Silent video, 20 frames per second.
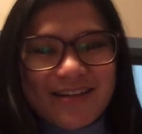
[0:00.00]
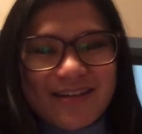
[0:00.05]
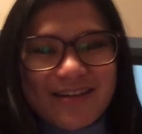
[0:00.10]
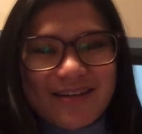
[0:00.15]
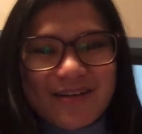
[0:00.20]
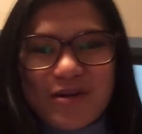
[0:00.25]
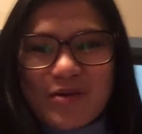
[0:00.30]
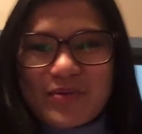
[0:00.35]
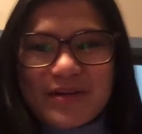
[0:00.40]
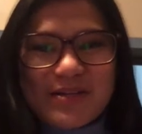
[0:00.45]

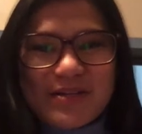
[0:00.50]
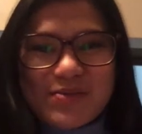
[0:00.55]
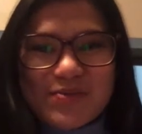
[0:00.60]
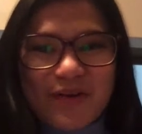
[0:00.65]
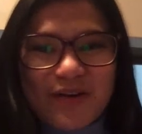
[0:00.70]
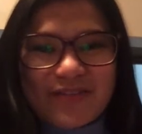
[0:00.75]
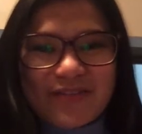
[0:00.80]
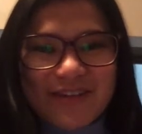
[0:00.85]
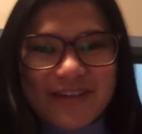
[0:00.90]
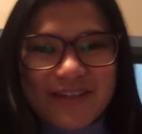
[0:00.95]
Nobody's
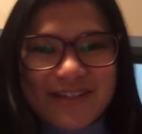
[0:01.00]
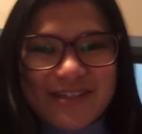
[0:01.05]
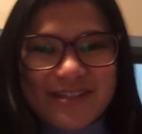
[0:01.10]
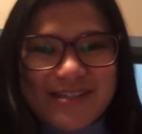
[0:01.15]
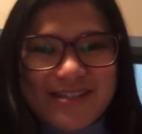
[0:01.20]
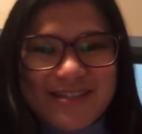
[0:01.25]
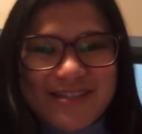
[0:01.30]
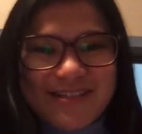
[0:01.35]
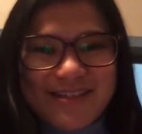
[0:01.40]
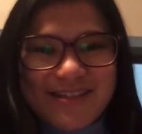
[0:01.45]
perfect.
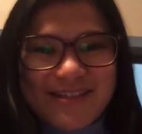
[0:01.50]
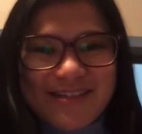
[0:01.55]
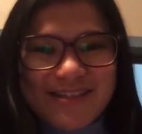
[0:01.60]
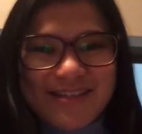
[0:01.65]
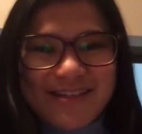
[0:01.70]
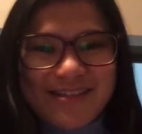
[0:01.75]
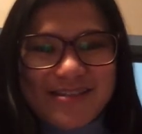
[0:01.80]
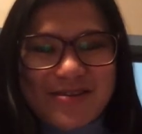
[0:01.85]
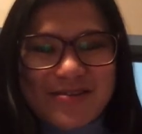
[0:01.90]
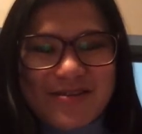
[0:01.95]

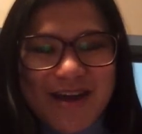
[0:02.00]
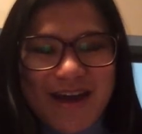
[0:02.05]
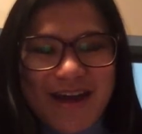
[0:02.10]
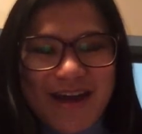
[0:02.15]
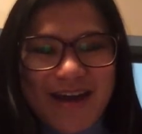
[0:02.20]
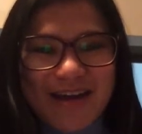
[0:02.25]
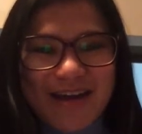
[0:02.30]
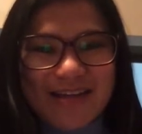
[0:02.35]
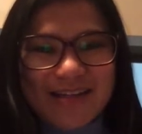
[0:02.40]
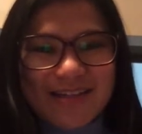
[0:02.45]
It's
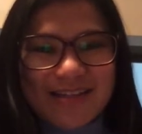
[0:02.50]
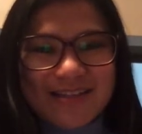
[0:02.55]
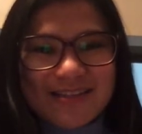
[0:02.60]
okay.